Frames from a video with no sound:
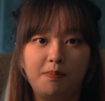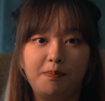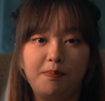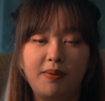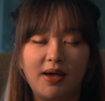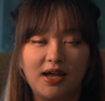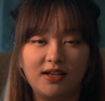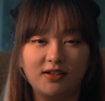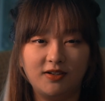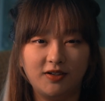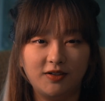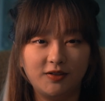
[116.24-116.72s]

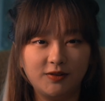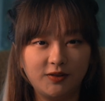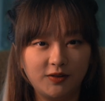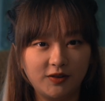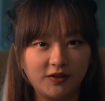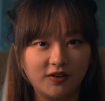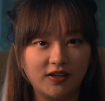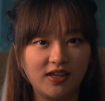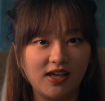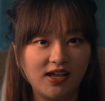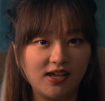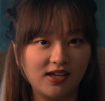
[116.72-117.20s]

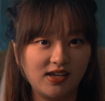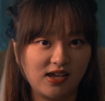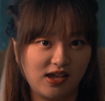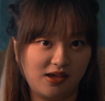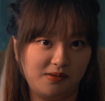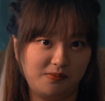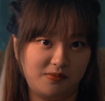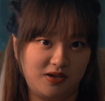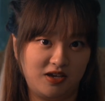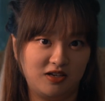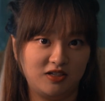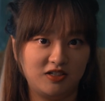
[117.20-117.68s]
better-looking
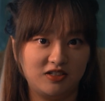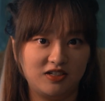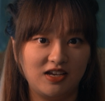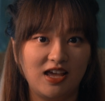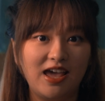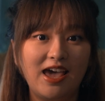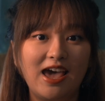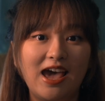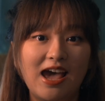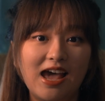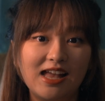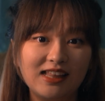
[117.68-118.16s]
image.
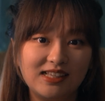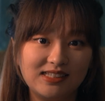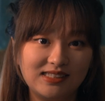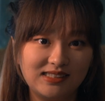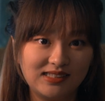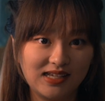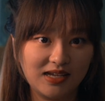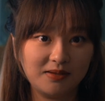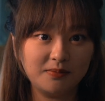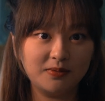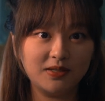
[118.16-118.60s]
At the same